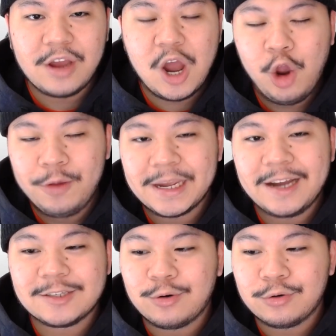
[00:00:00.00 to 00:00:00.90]
I hope you
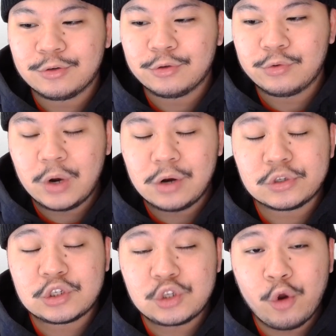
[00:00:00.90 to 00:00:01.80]
guys are all doing well.
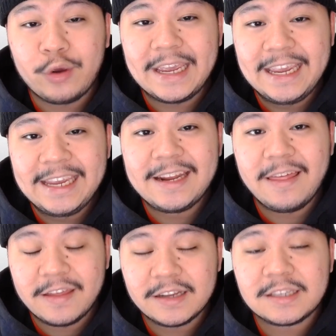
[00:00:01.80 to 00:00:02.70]
So in
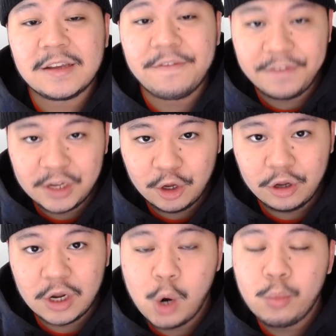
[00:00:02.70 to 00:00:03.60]
this
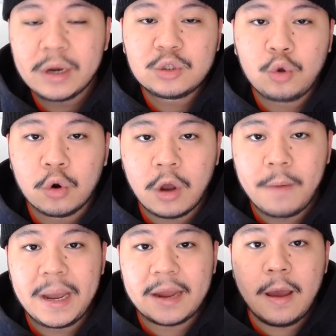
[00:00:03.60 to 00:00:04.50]
video, I want to talk
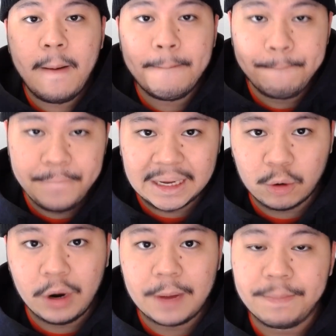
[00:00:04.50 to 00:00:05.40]
about
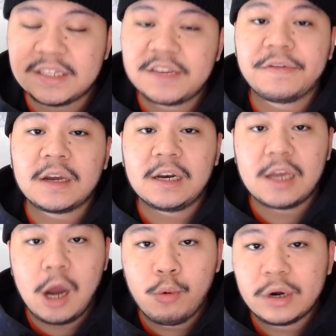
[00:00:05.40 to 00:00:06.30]
Bitcoin.
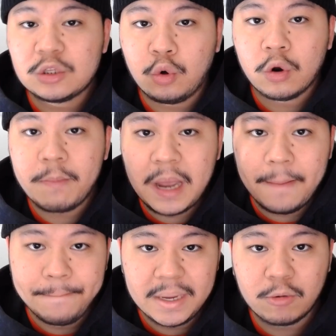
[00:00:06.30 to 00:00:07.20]
Specifically, I want to talk
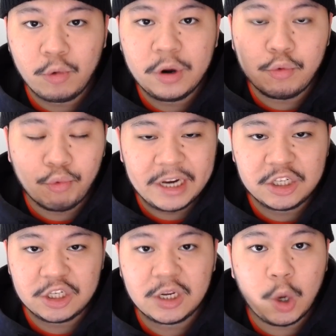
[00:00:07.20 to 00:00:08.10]
about Bitcoin
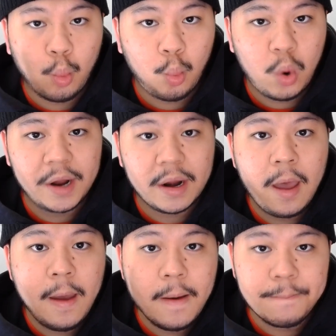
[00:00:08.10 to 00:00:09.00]
reaching $1
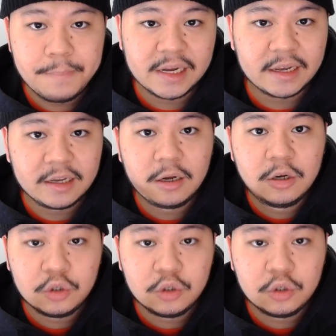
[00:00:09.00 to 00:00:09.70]
million.